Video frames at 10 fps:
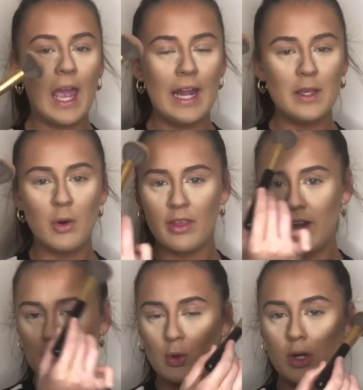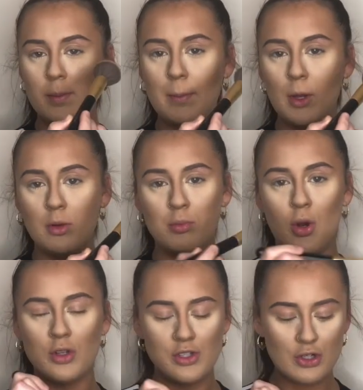anywhere that I'm going to be putting
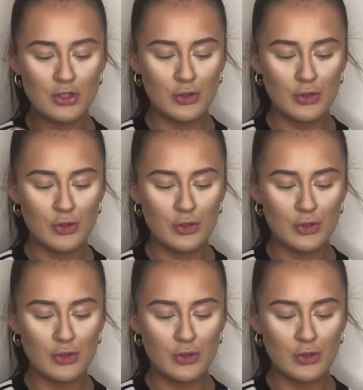bronzer.